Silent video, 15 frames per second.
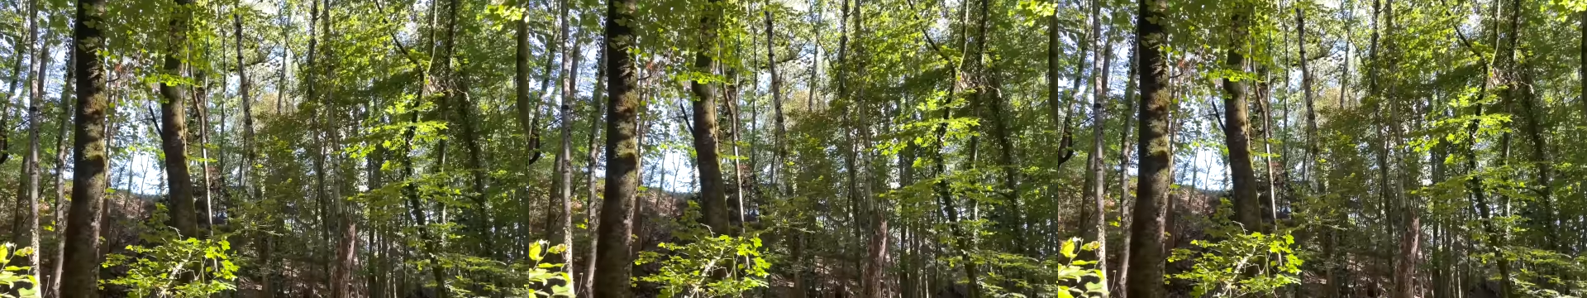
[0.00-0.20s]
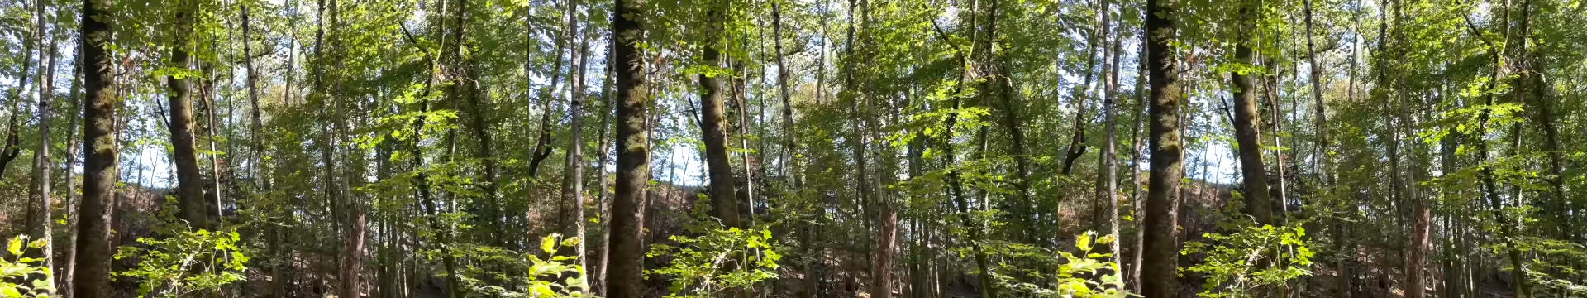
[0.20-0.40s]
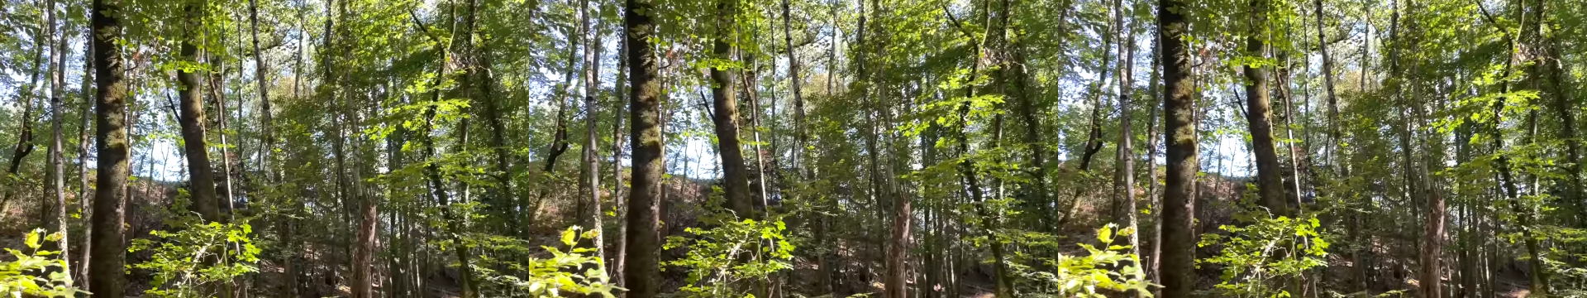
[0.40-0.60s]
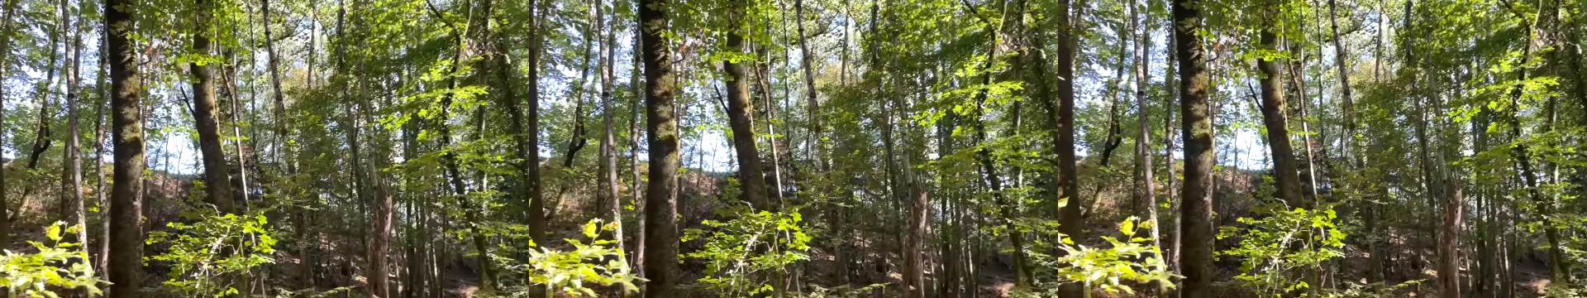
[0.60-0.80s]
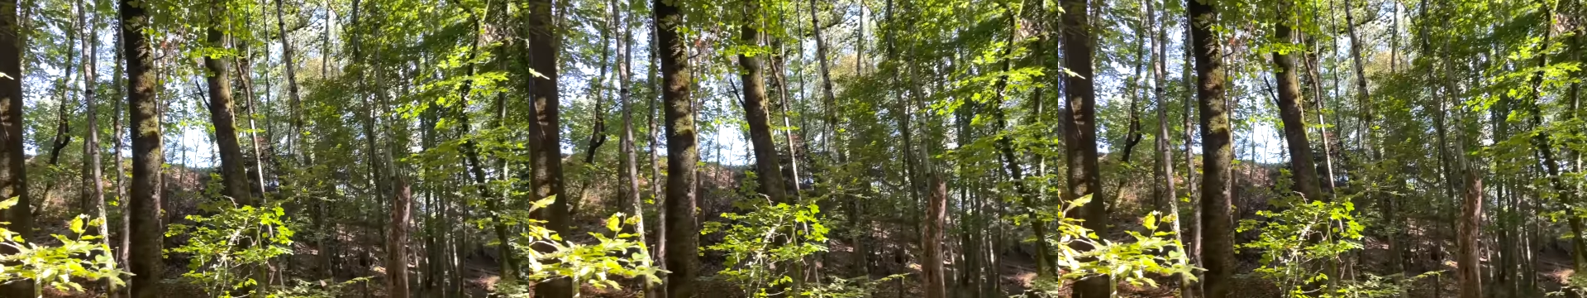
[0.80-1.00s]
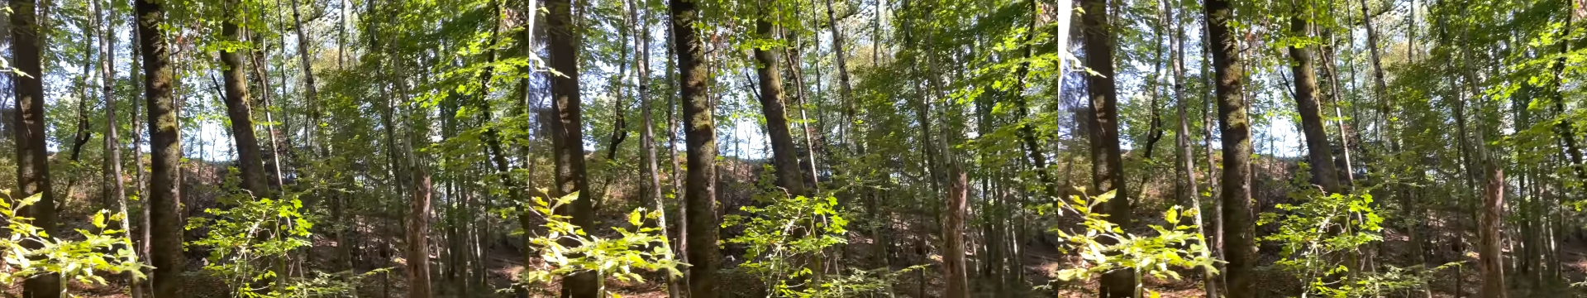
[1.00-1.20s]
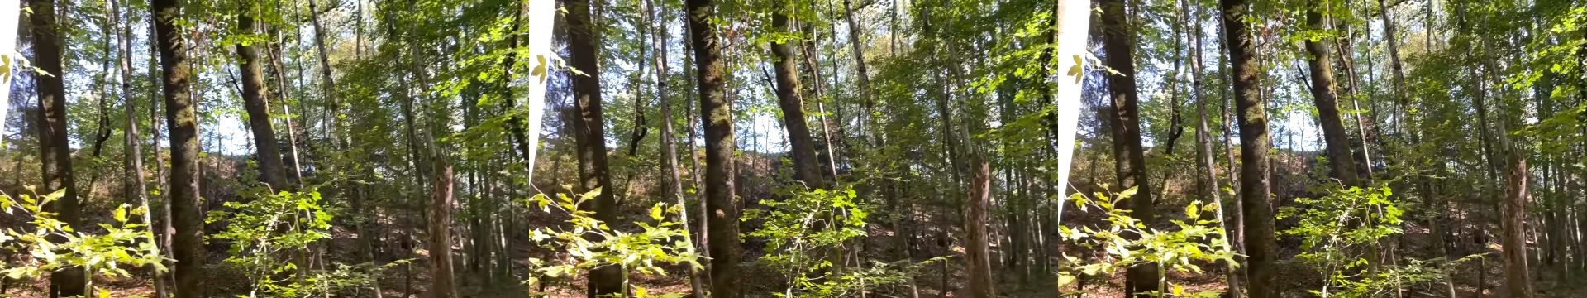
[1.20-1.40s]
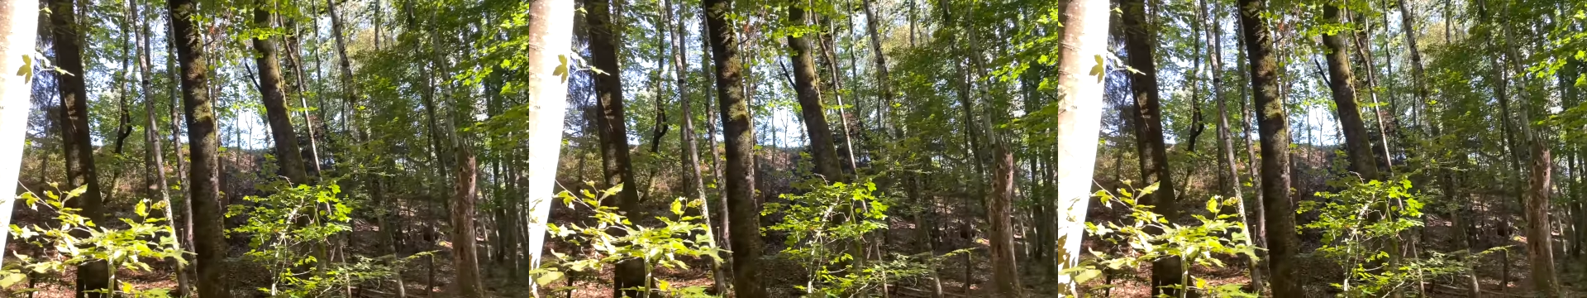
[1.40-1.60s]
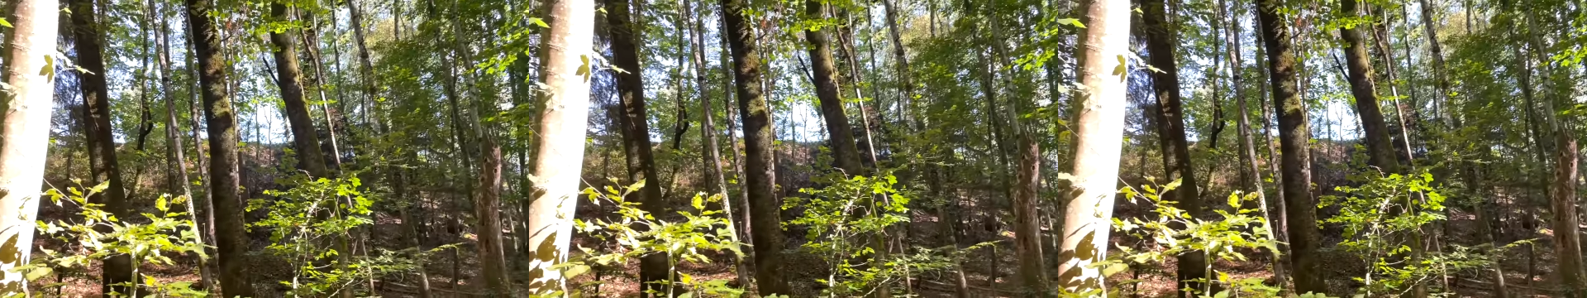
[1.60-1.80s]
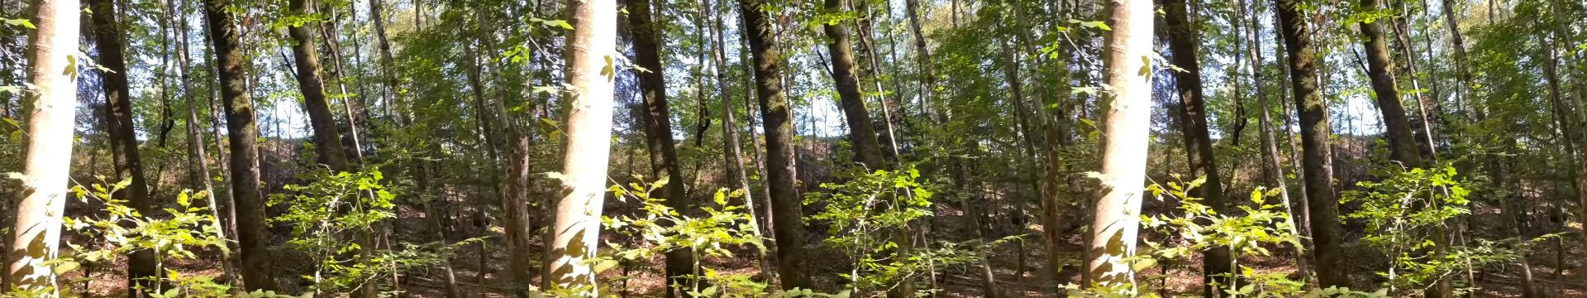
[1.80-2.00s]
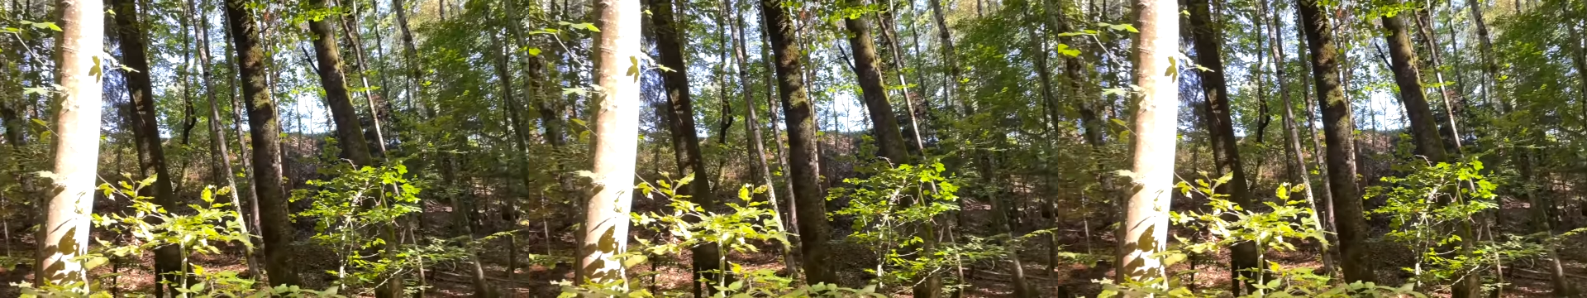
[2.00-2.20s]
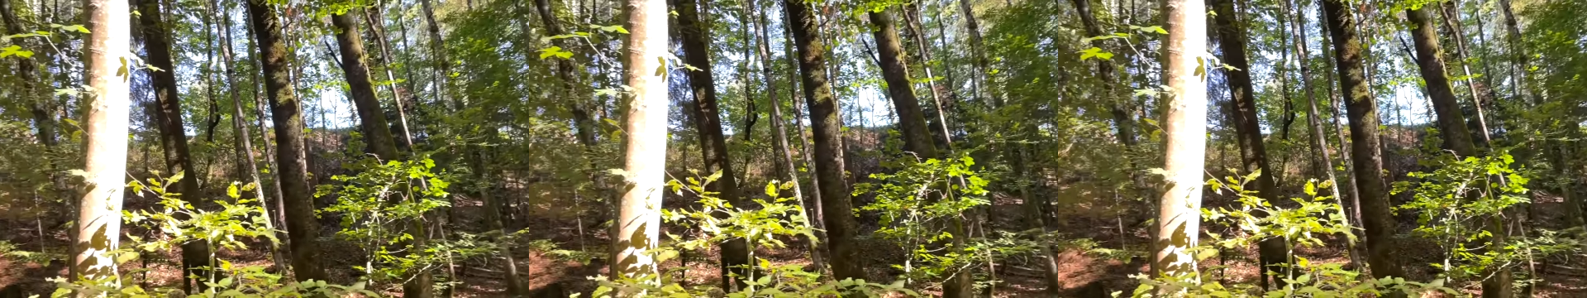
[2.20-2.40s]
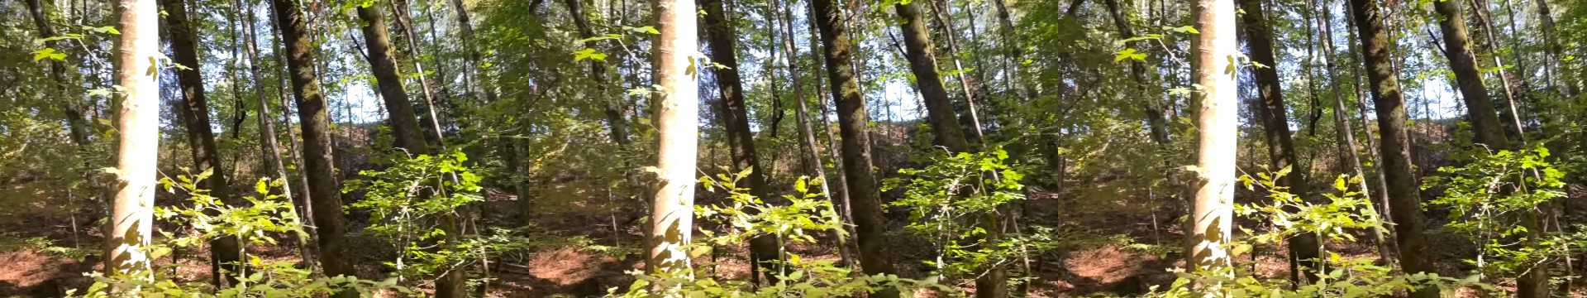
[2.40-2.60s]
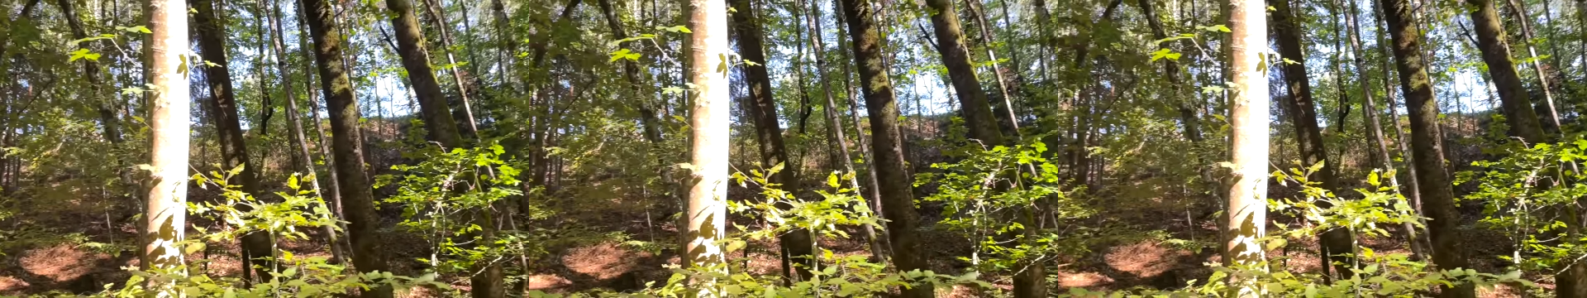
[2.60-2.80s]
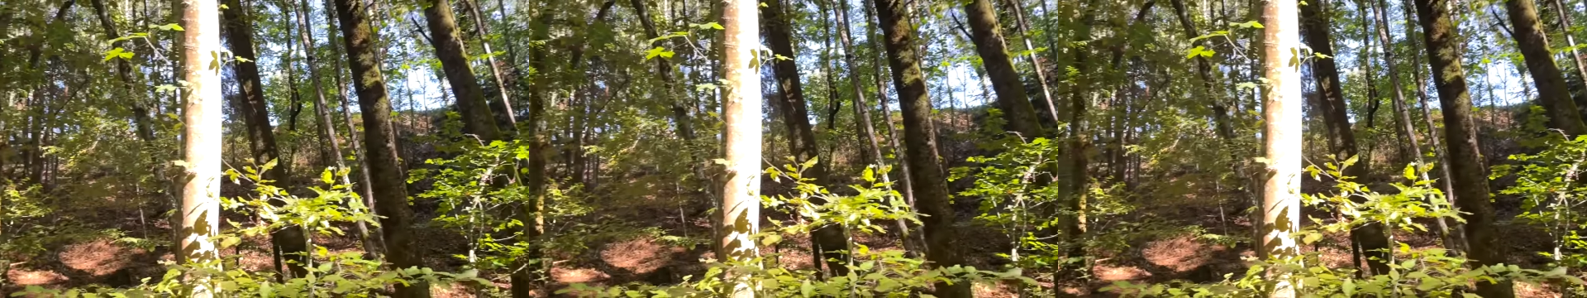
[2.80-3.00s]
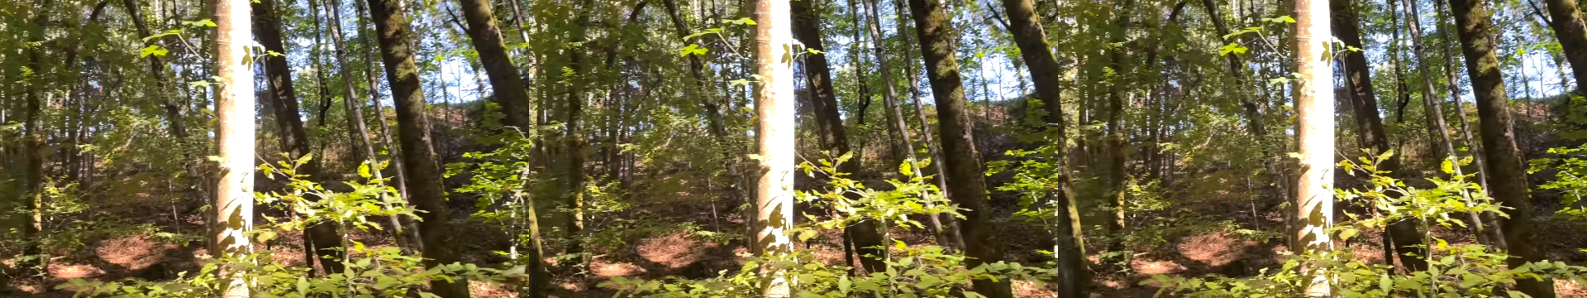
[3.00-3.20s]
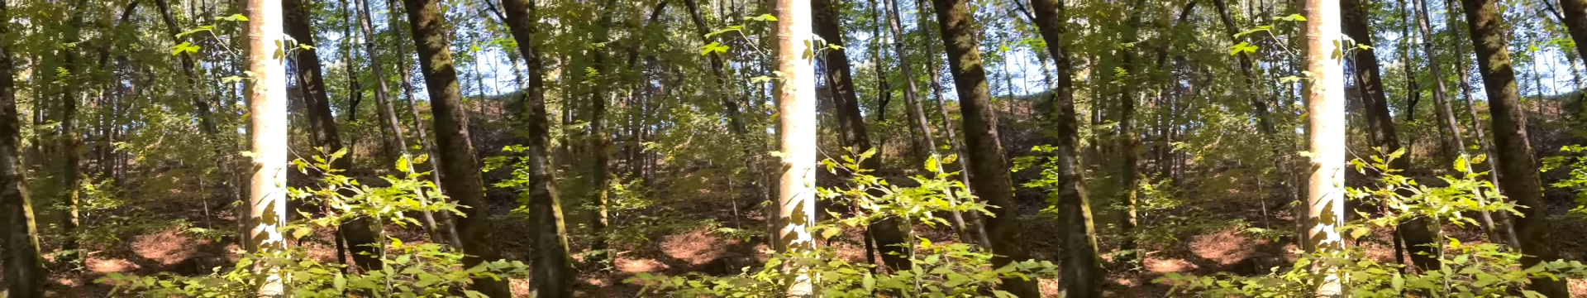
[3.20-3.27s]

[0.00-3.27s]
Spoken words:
(no speaker visible)